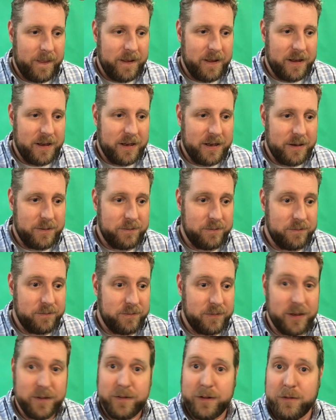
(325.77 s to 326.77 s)

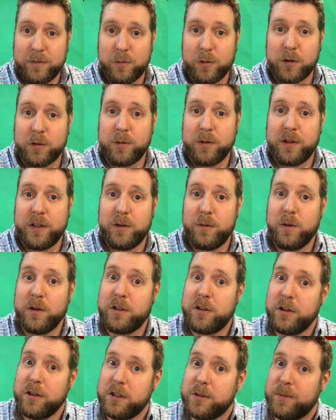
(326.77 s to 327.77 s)
Um, if you've worked with it,
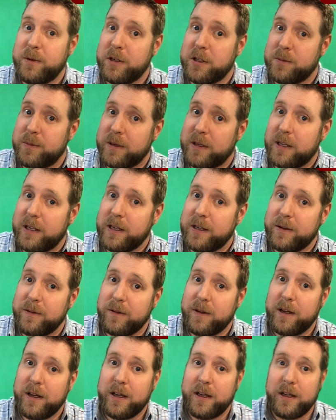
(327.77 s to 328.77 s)
what's your experience been like?
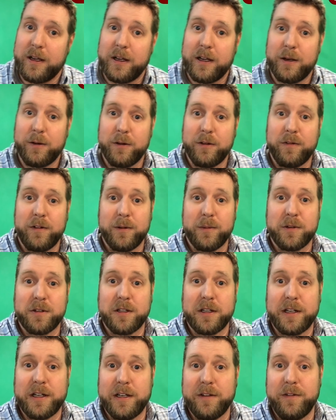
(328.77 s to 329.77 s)
Uh, I would very much
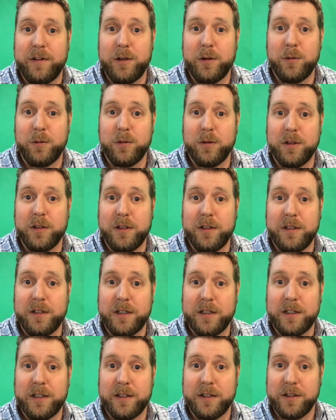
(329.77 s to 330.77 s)
like it if you
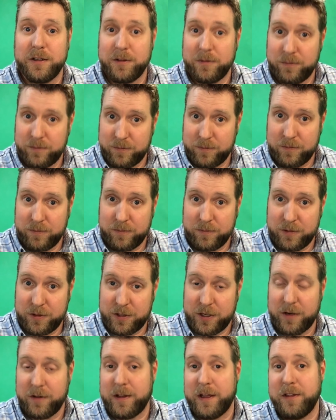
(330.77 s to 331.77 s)
would uh,
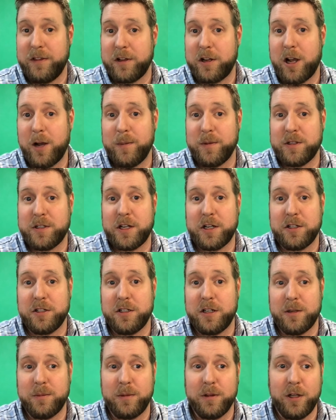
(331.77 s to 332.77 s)
share that in the comment section
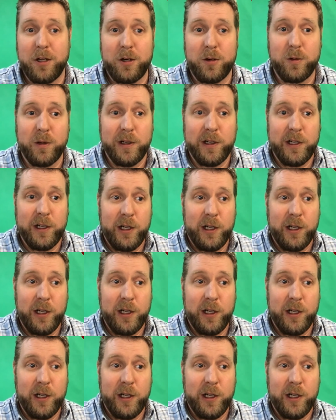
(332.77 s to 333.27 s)
down below.